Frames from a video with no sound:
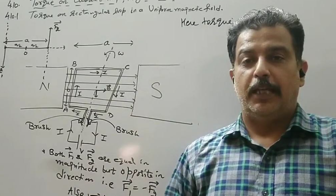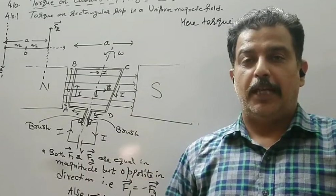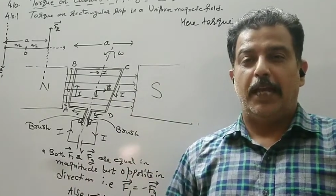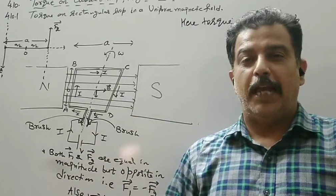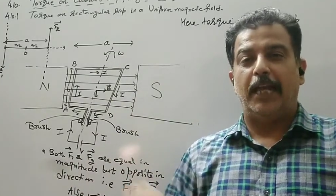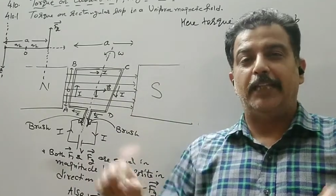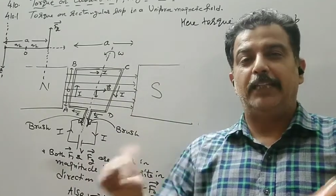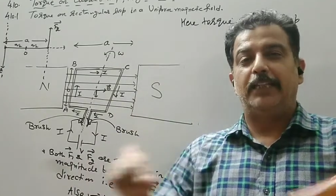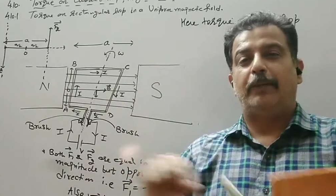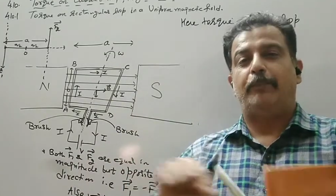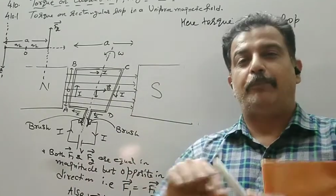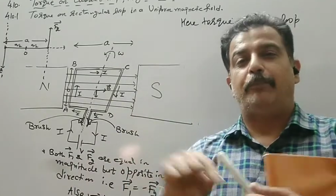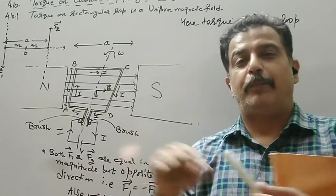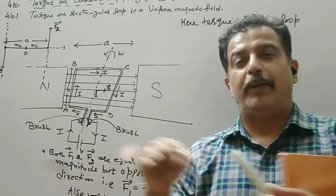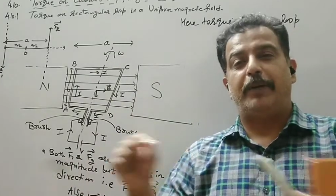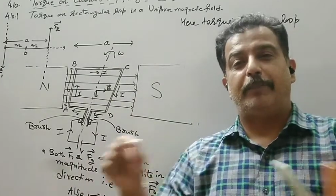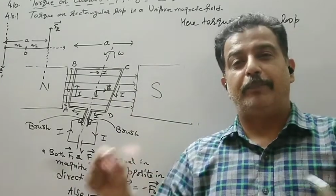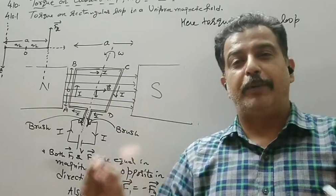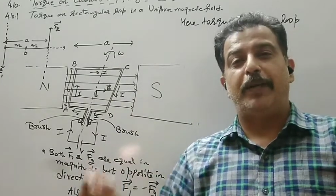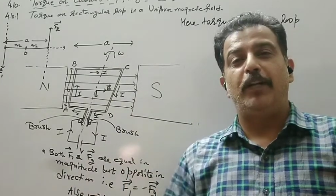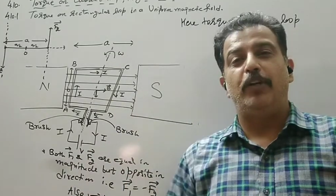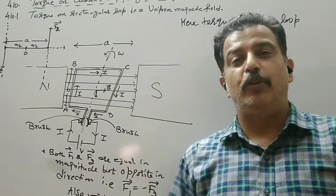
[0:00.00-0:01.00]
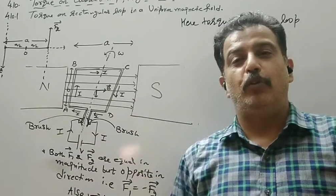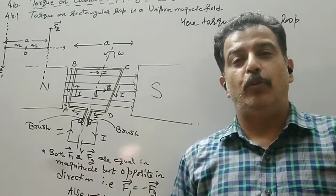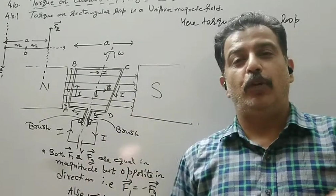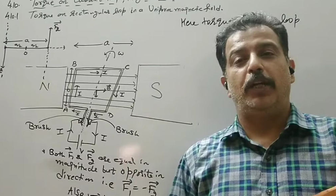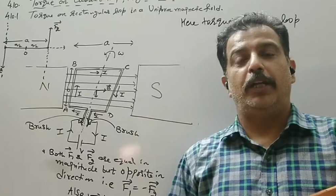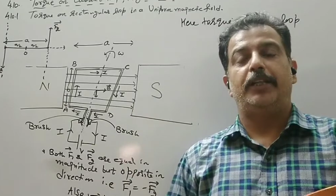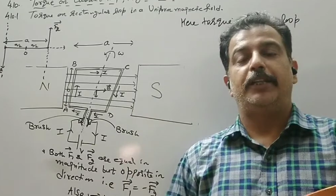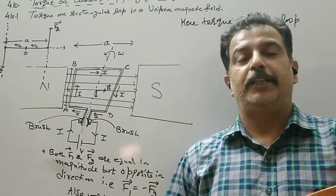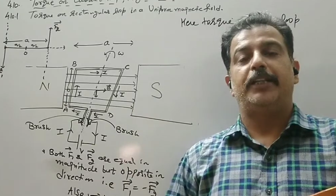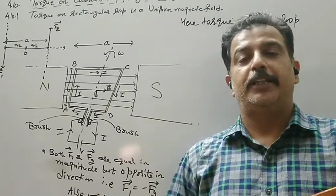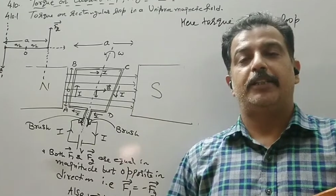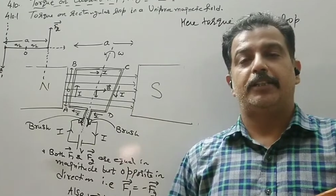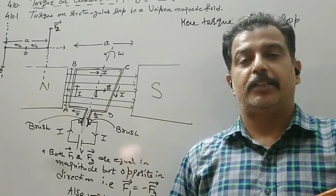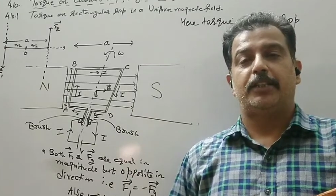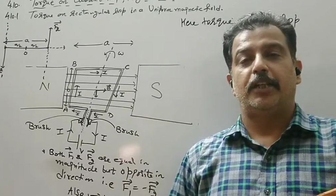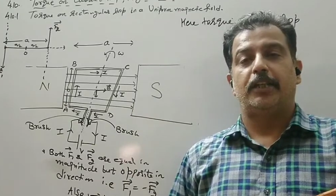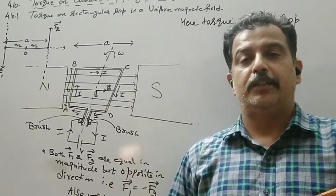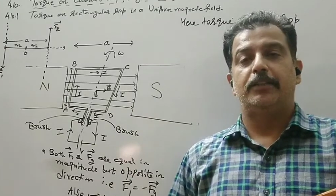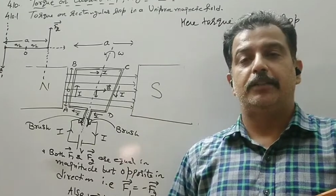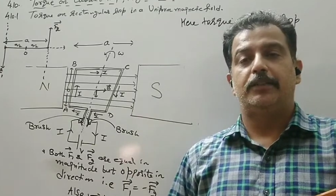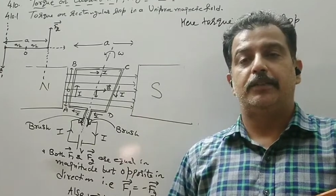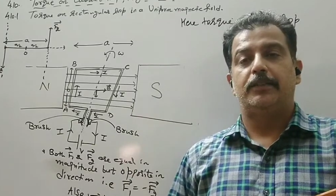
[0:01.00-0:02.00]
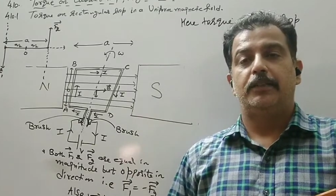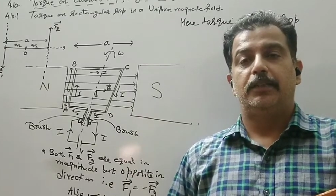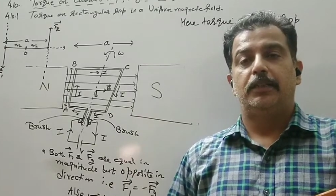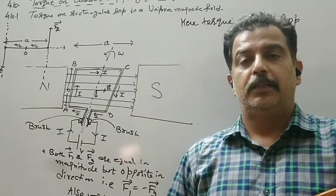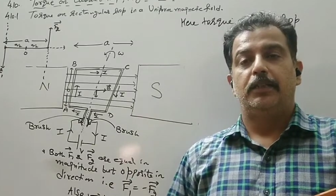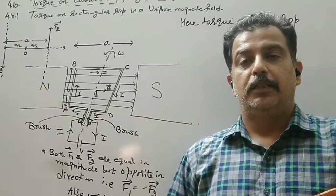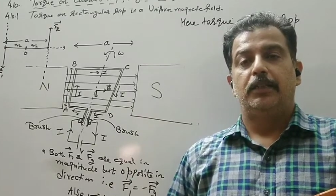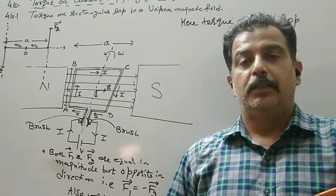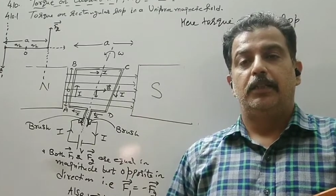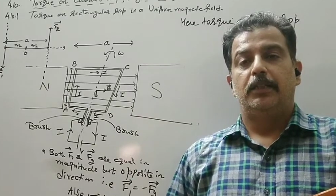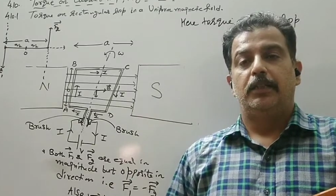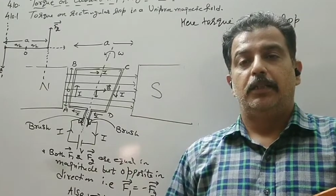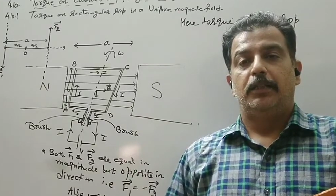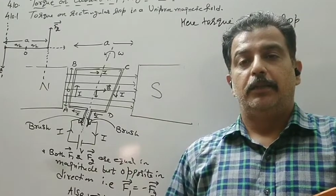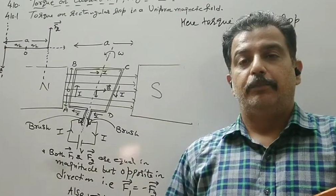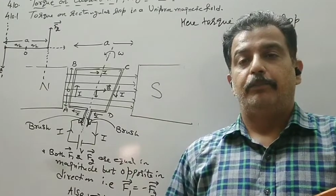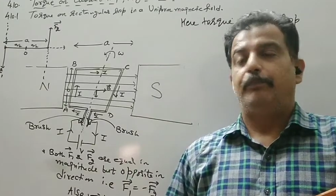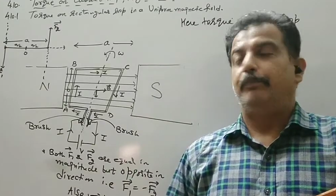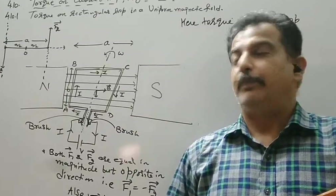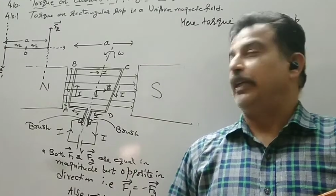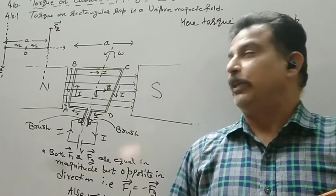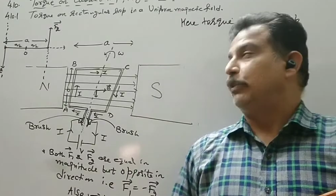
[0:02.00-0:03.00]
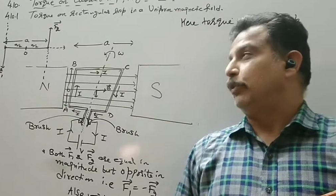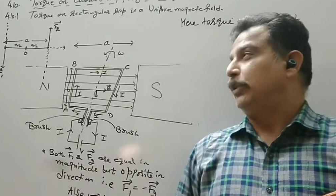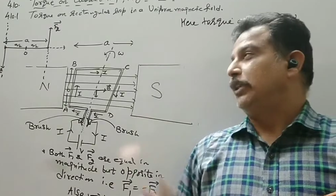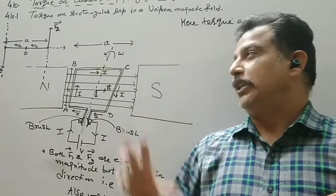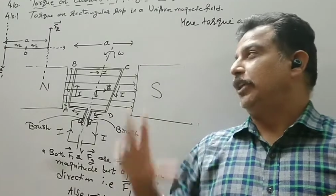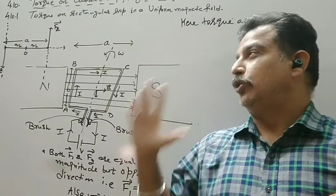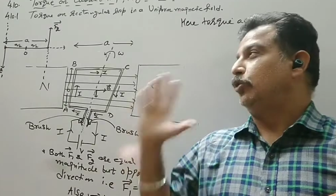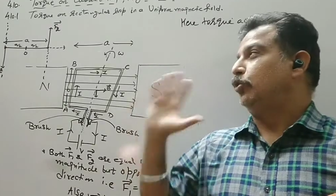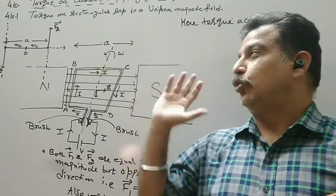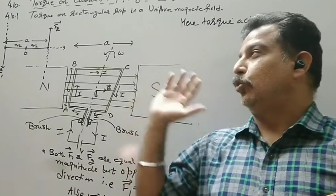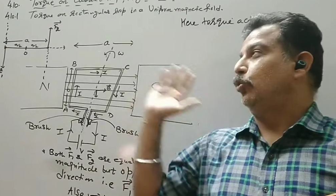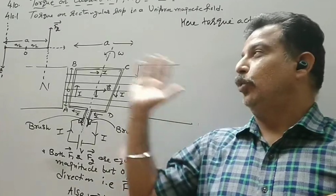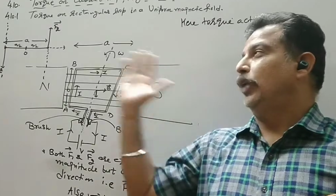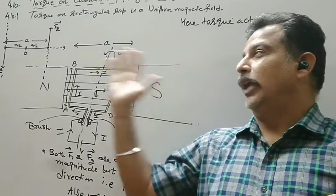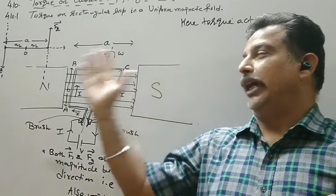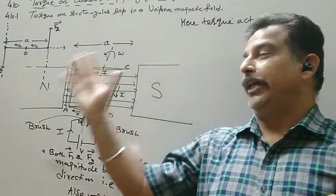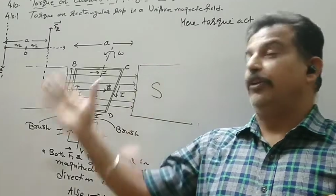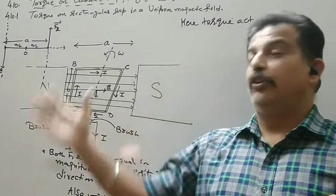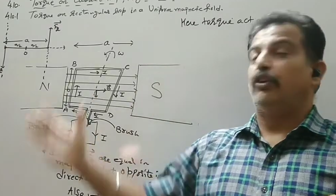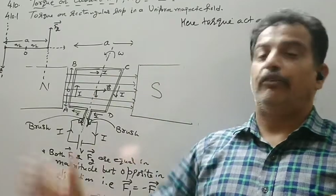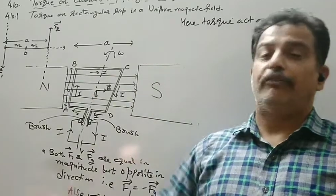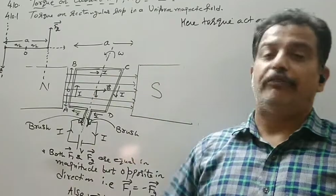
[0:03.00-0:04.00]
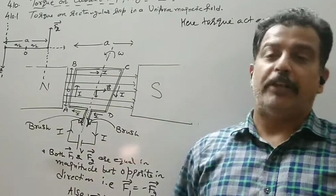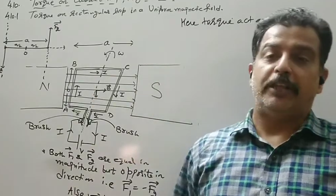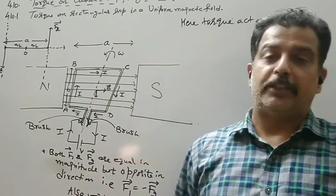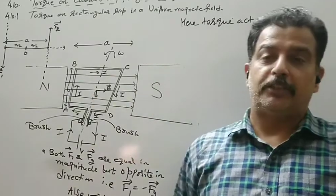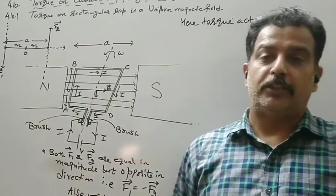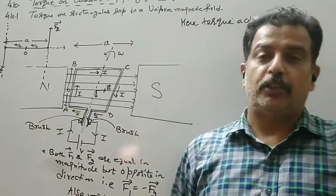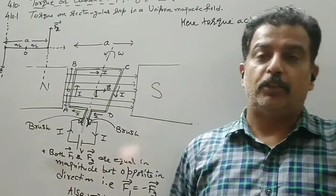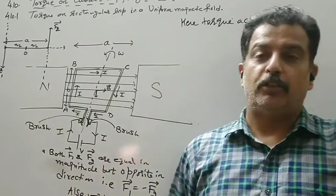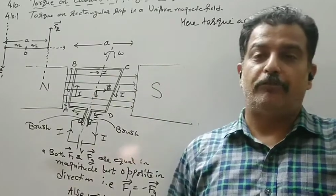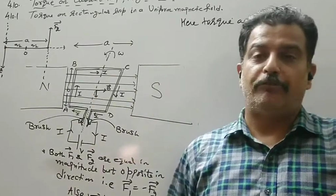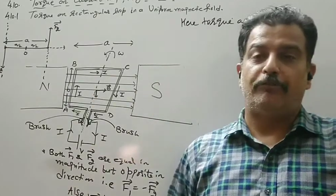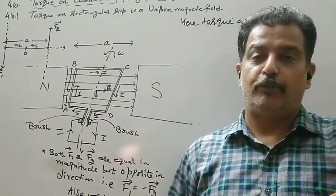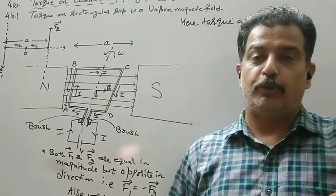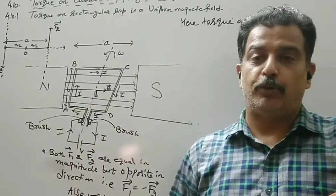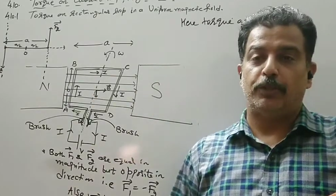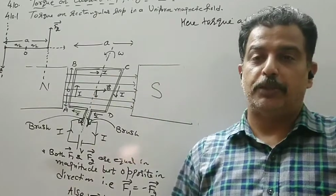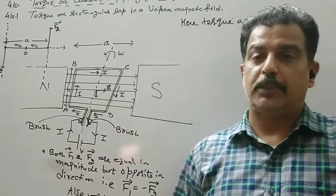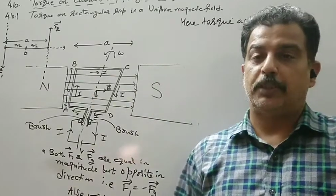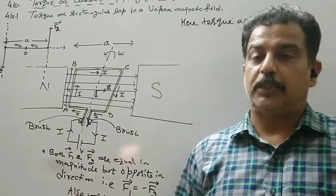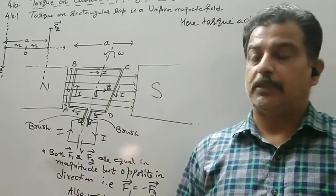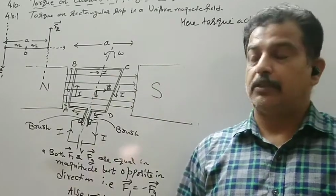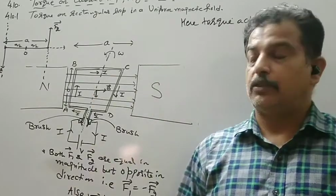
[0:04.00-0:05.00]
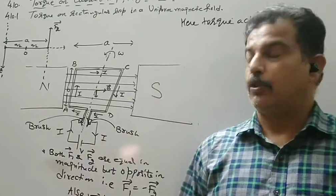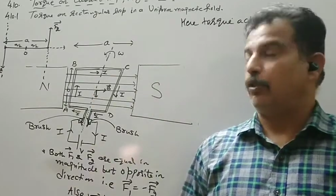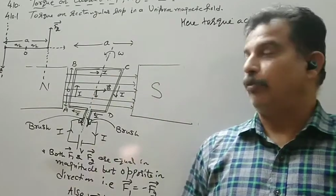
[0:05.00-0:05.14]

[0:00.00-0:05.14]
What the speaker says: and the perpendicular distance between the two line of action of forces.